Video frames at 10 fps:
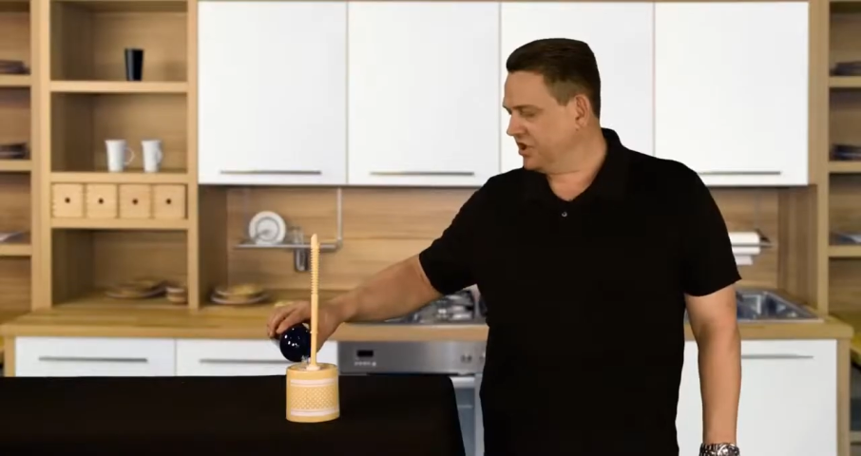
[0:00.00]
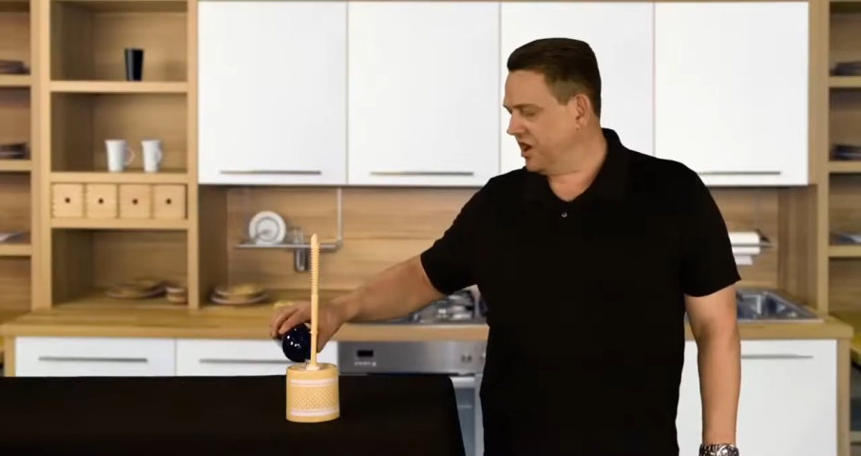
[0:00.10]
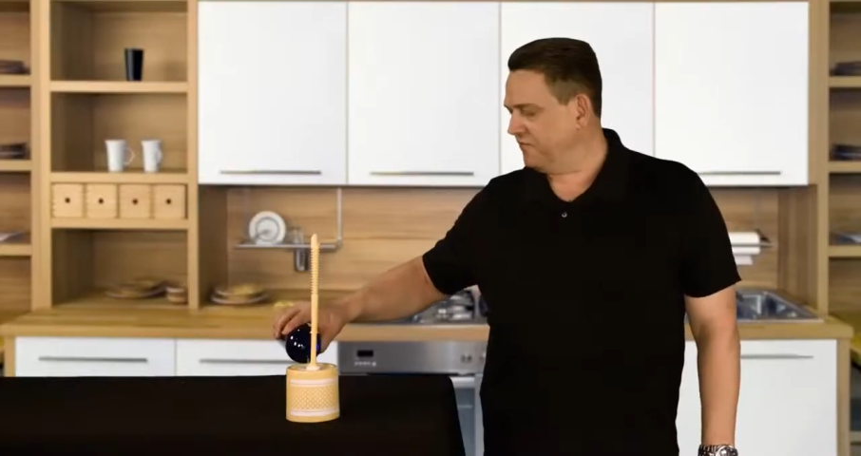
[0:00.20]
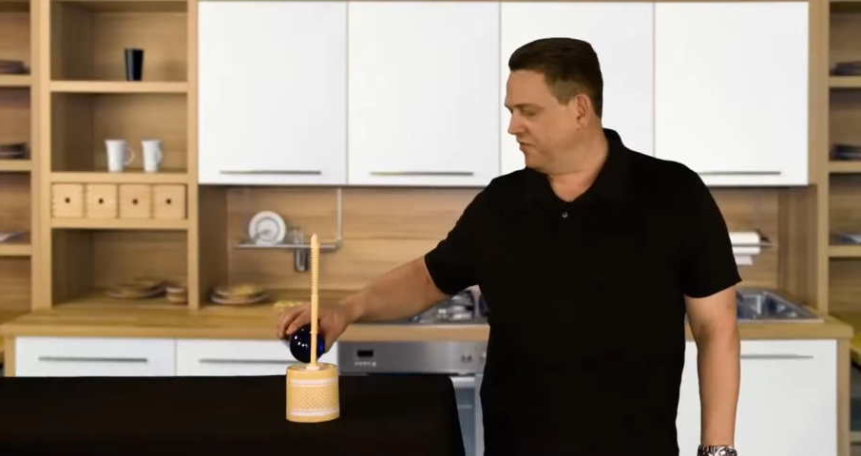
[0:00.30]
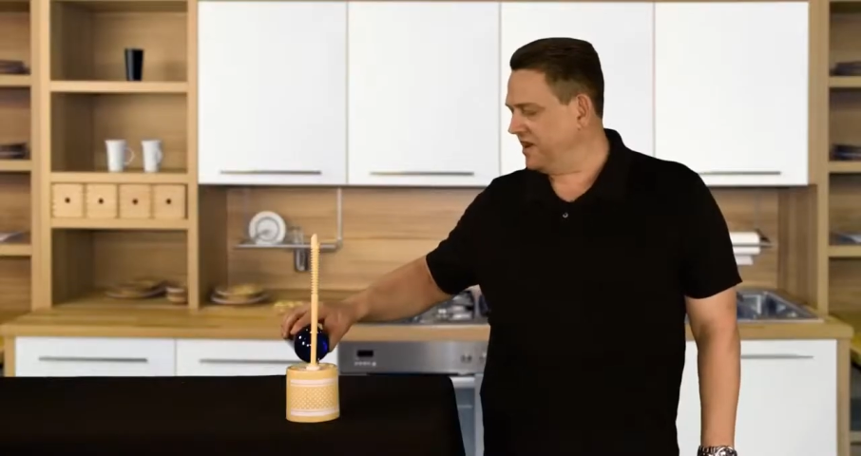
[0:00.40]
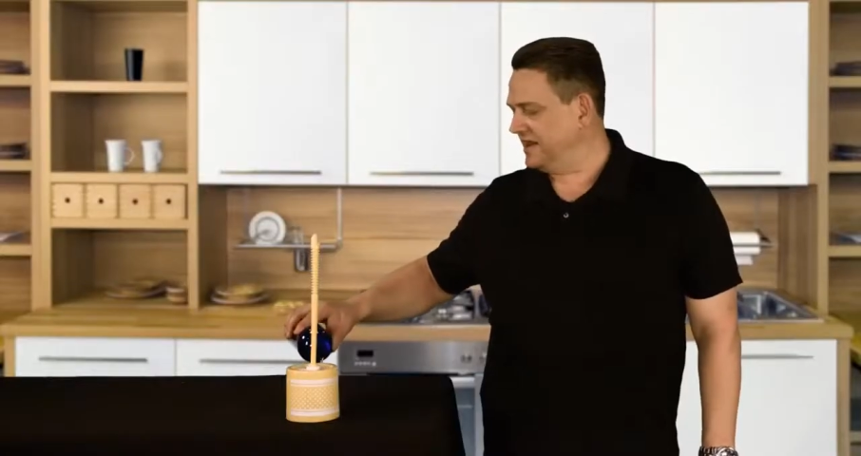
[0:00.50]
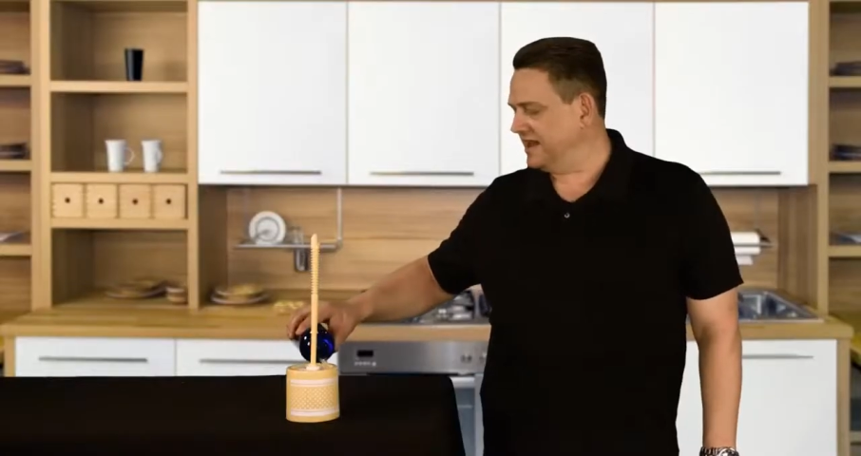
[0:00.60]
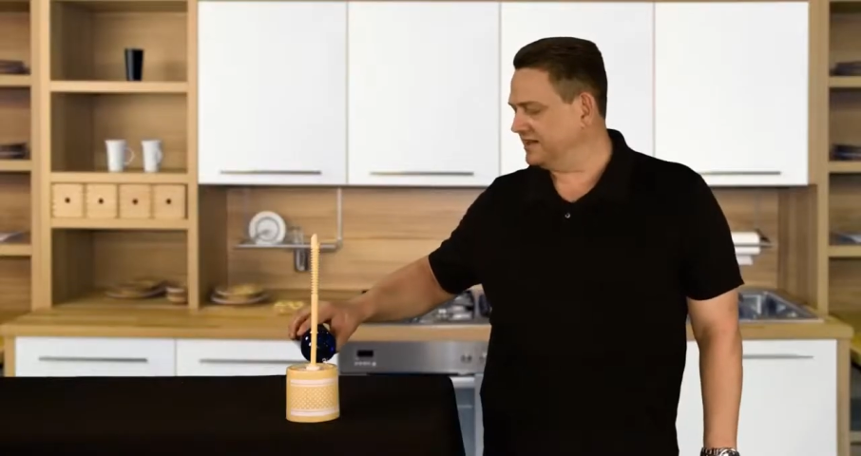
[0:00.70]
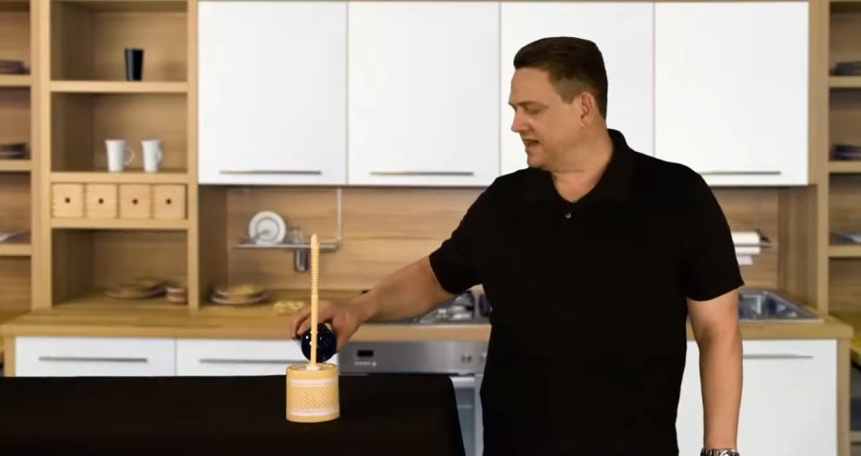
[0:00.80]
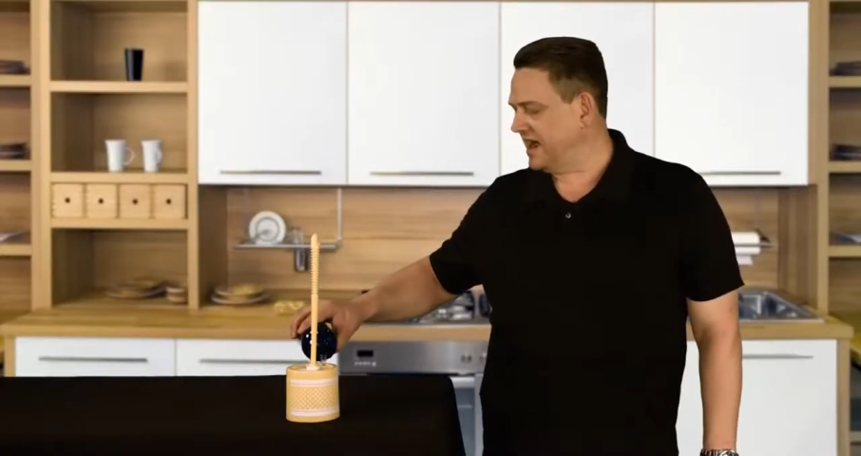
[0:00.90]
covering
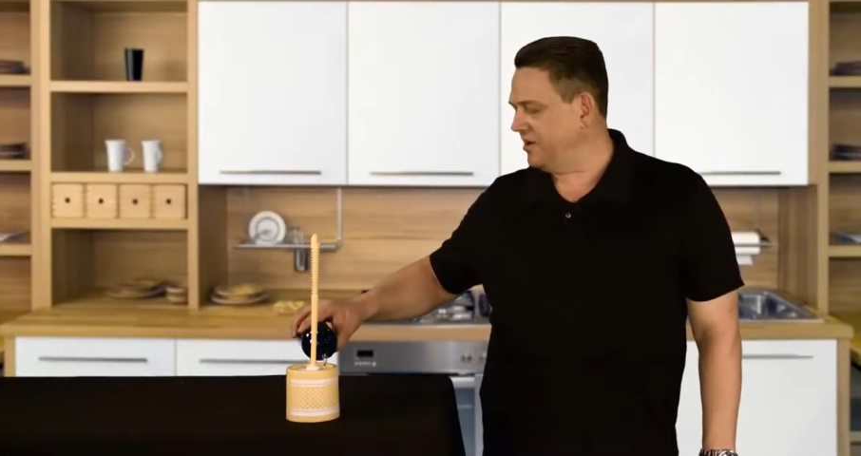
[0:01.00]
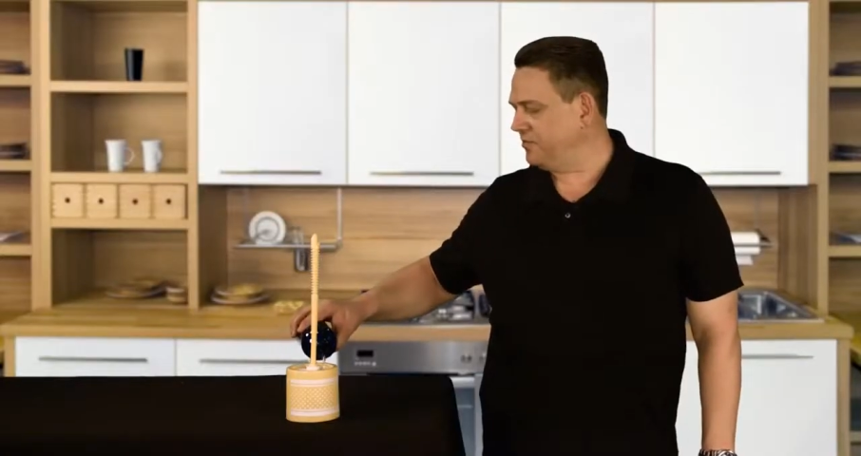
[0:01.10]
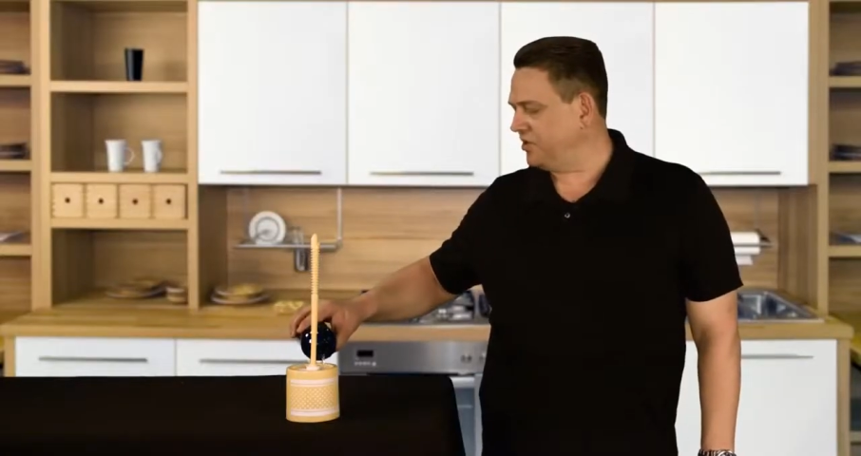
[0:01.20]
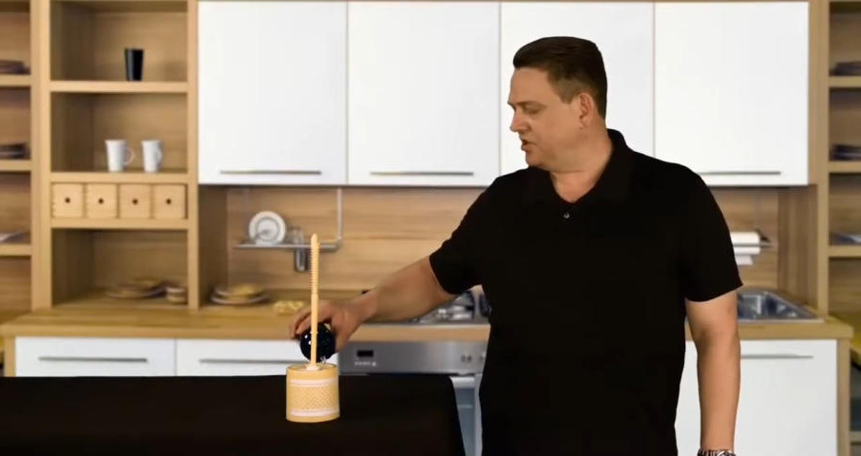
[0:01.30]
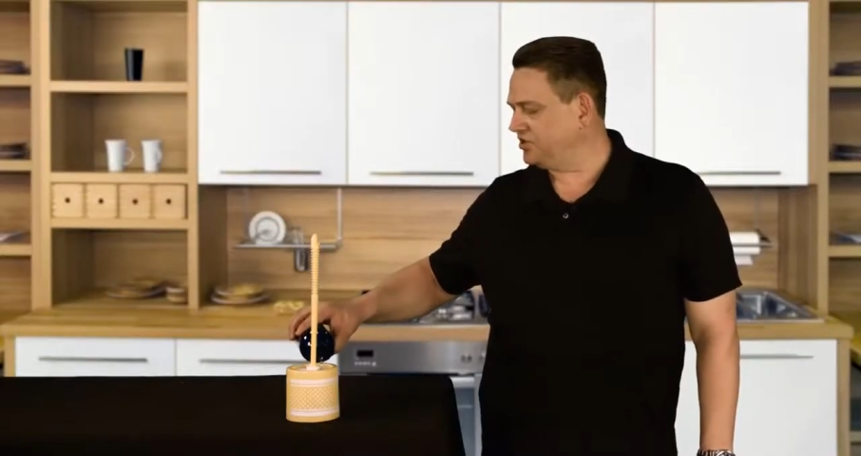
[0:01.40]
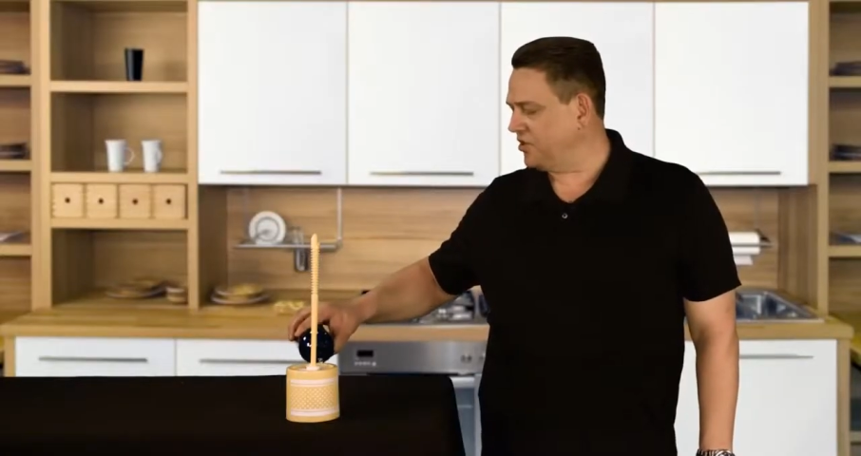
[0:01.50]
the entire brush,